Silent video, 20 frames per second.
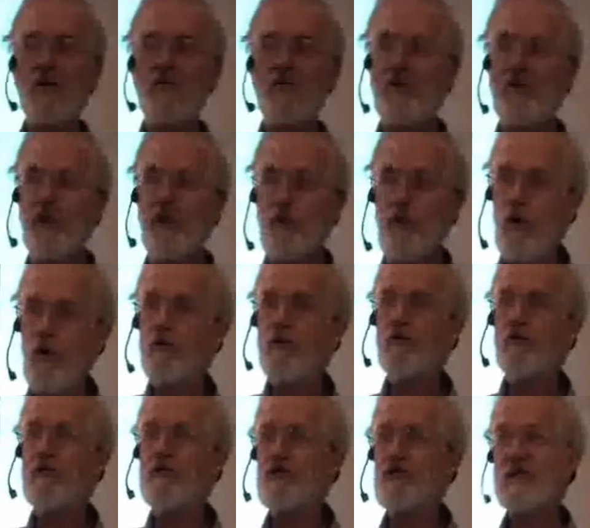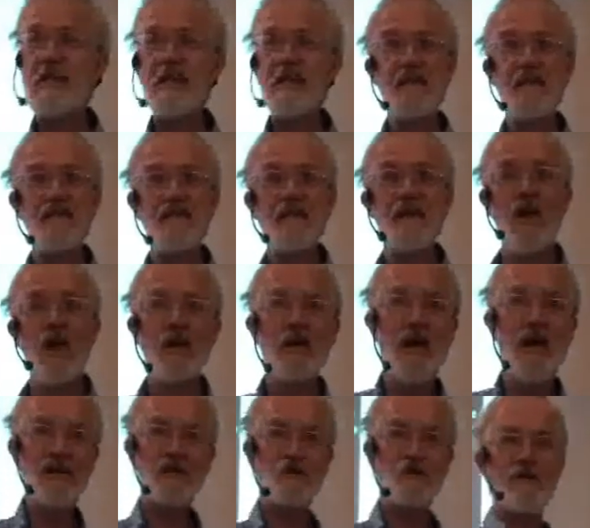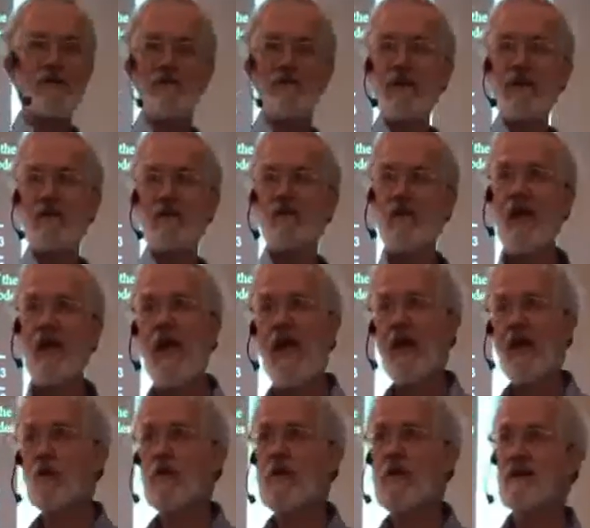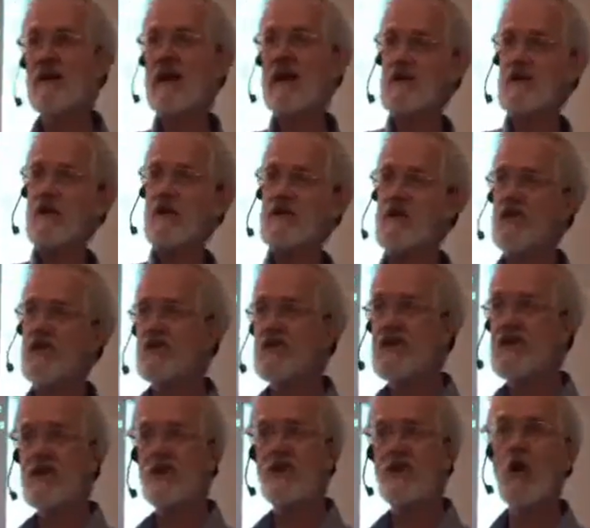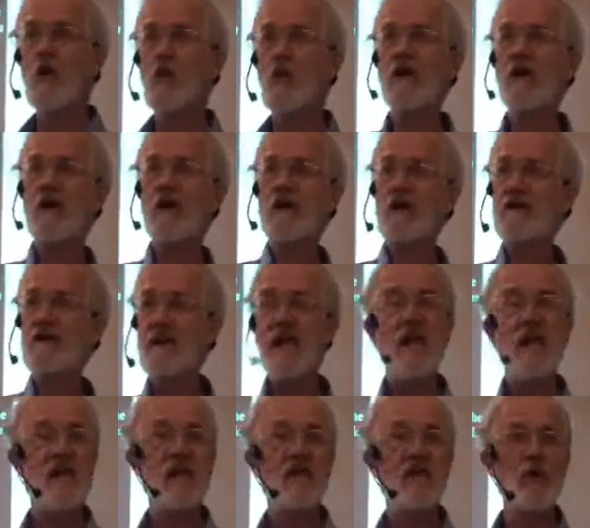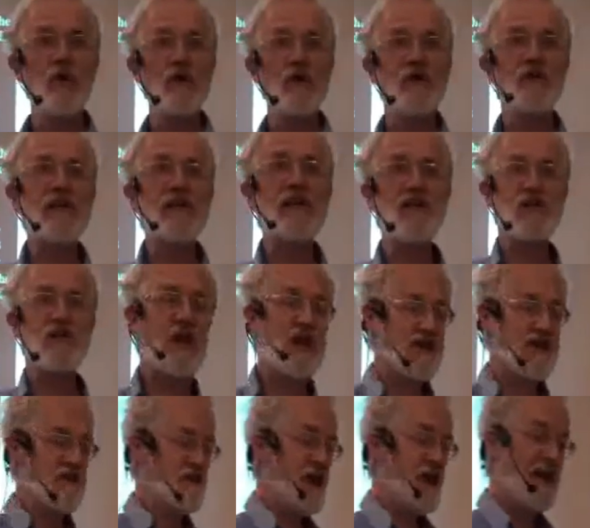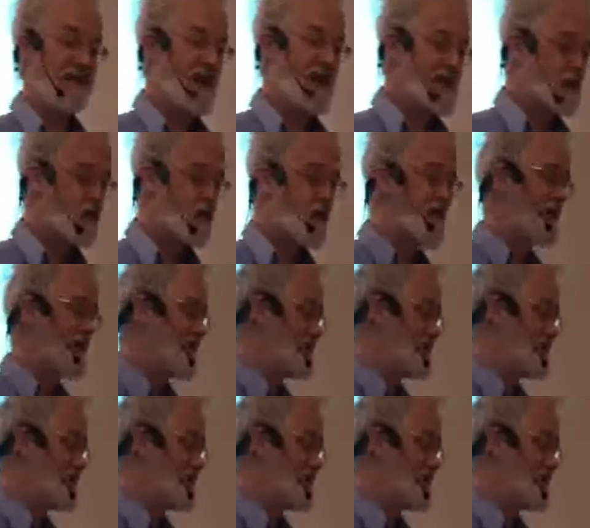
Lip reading: of the growth of the seed is an electric field, and we electricians need to know what it is if we're going to teach life, and that's why